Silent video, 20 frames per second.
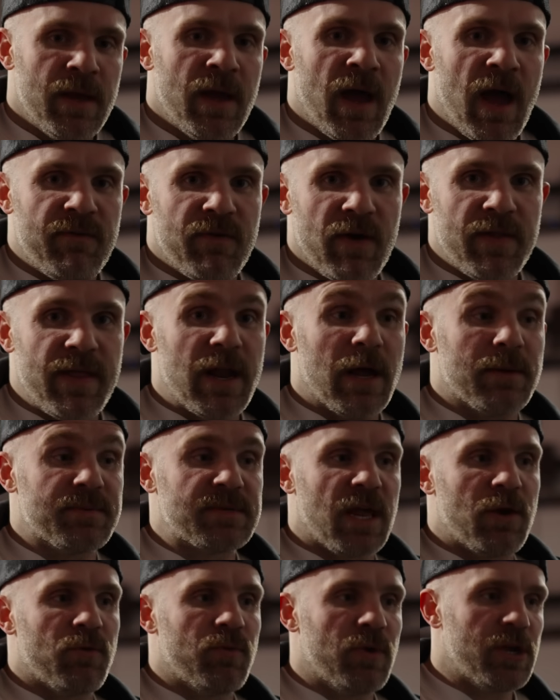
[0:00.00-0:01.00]
I find that helps
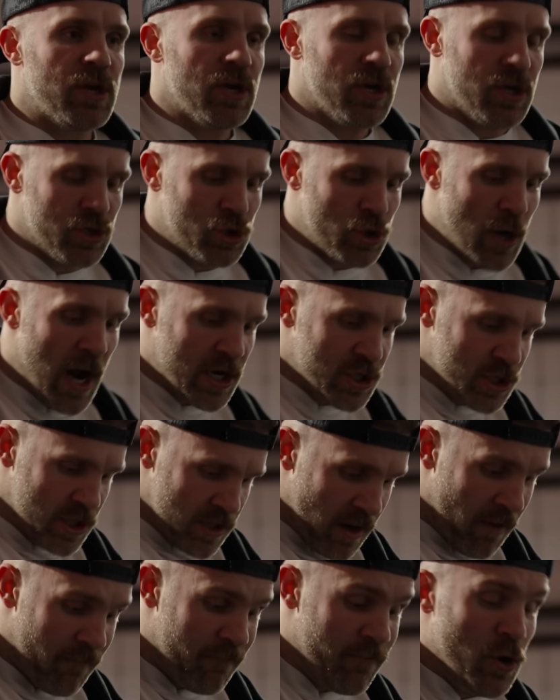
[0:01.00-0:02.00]
get a really good
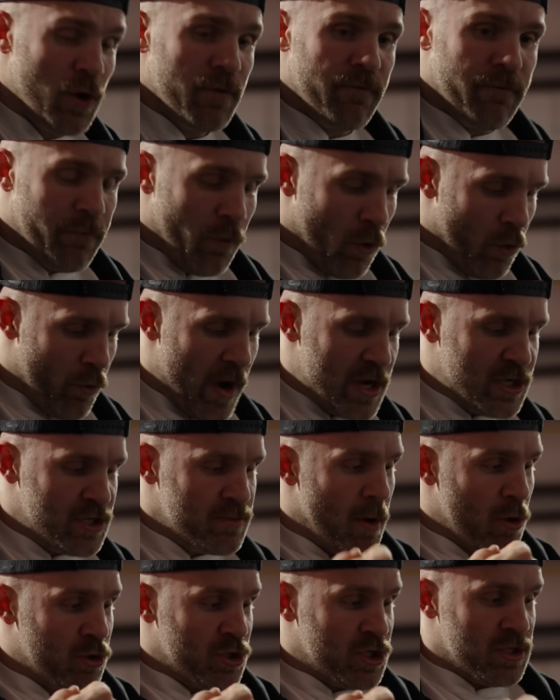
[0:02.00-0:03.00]
contraction, a good full range
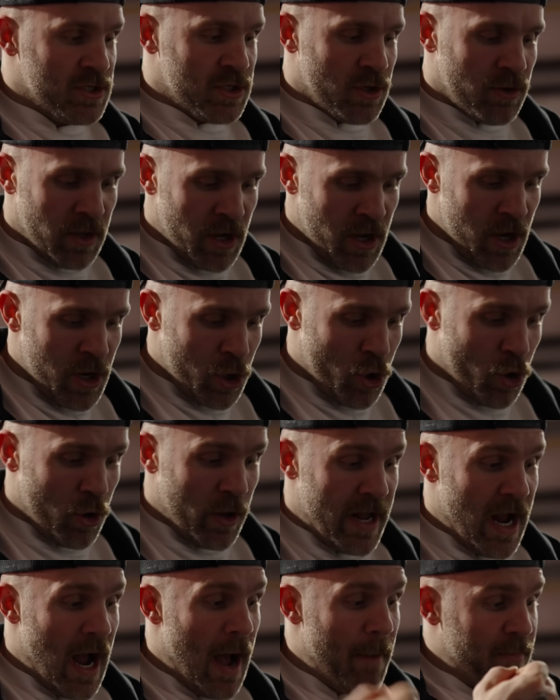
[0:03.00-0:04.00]
of motion. So
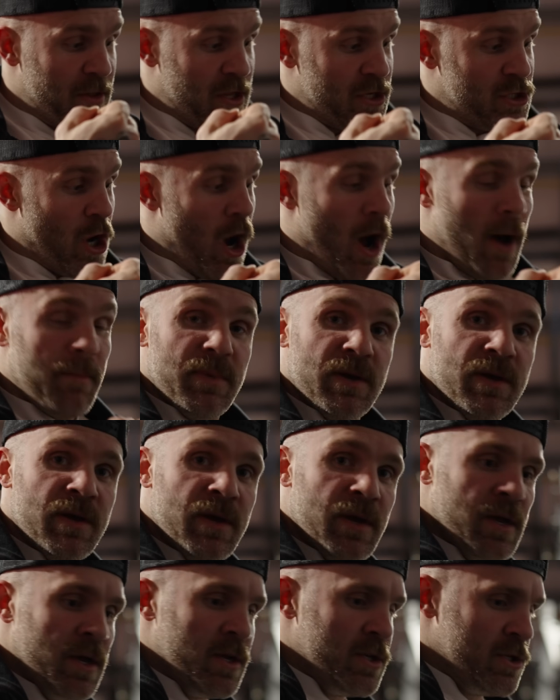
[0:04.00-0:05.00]
curling up at the top,
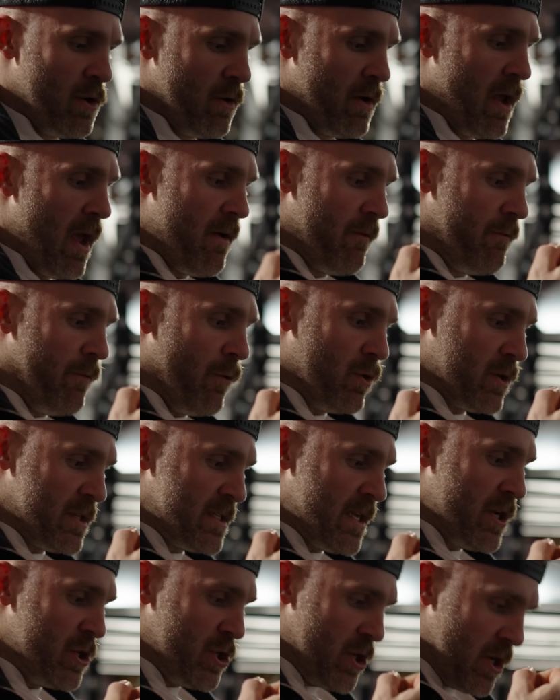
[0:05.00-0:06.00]
so you're getting full
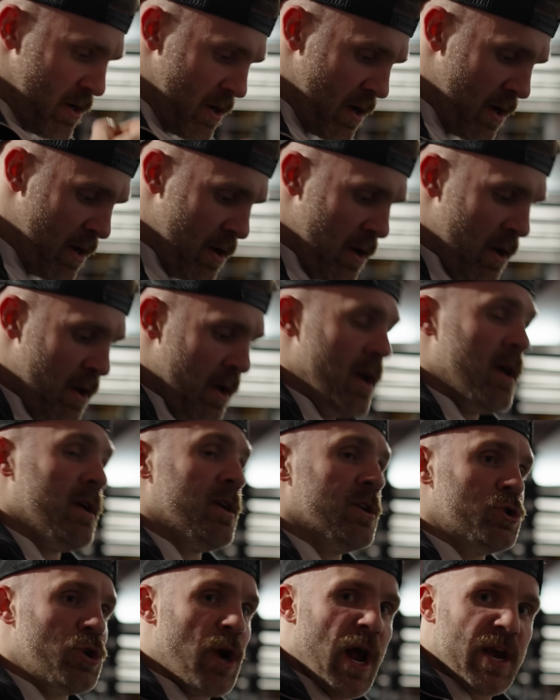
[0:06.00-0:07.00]
extension and
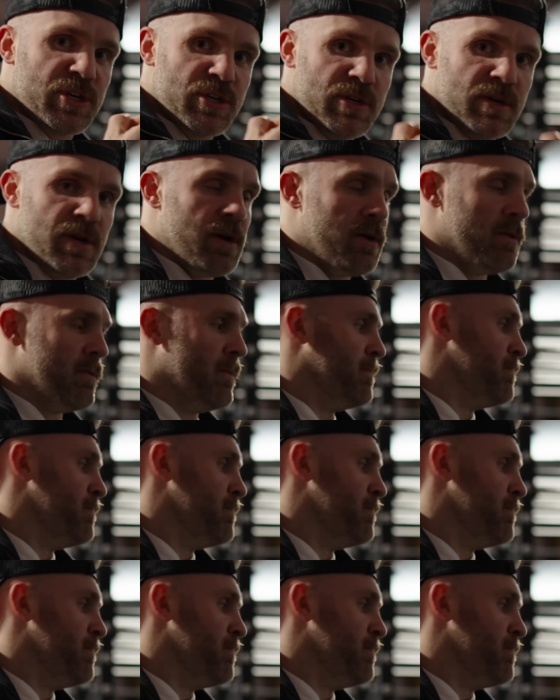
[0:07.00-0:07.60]
contraction, you know?